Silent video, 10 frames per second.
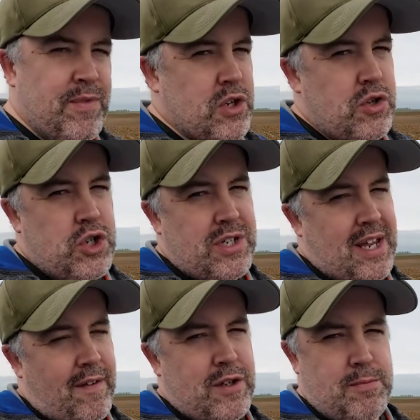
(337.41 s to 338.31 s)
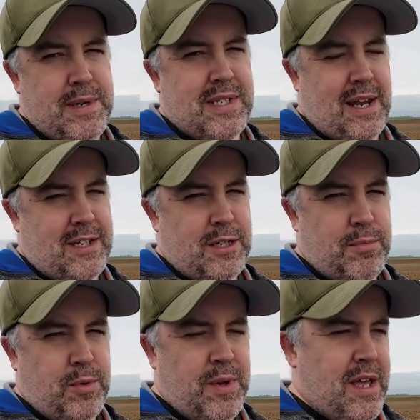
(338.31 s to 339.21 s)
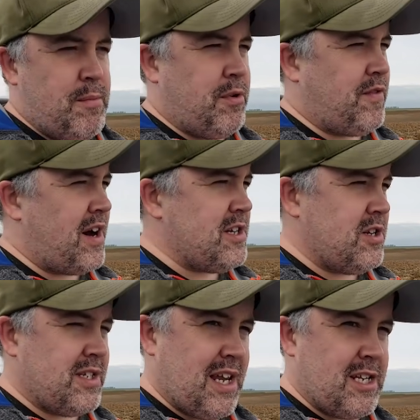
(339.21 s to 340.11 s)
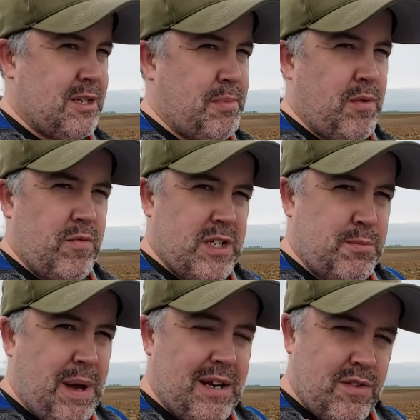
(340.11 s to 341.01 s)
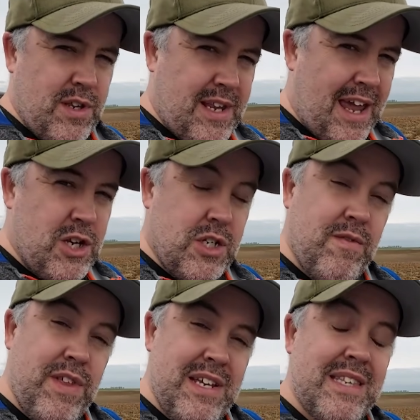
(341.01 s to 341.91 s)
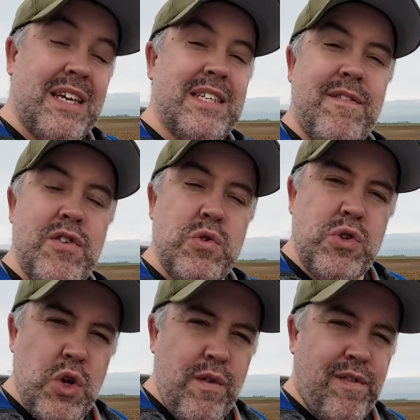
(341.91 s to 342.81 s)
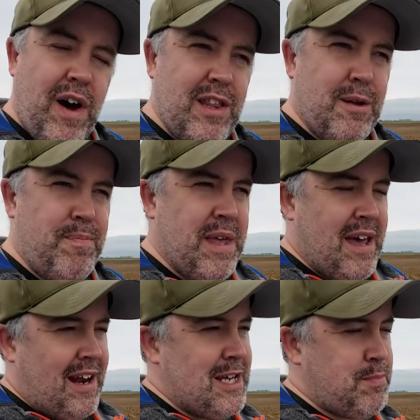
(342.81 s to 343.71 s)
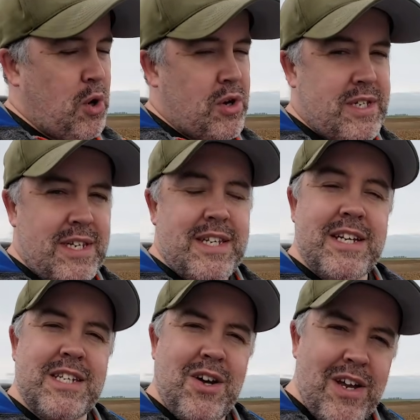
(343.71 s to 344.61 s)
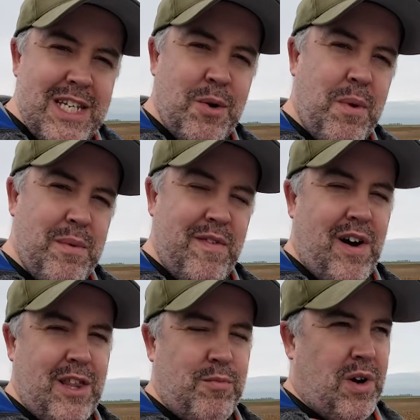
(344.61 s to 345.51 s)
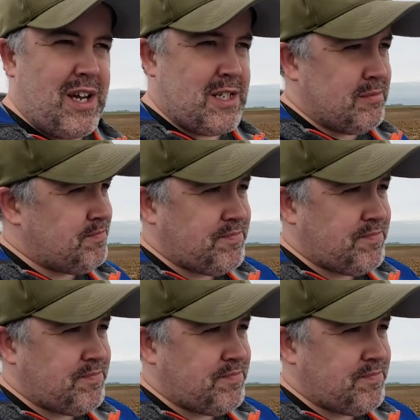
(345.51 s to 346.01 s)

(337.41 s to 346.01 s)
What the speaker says: You just have to be sensible. Provided you're sensible and respect the dangers of these things if you do find them. And let's be honest, it's exciting when we find them, right?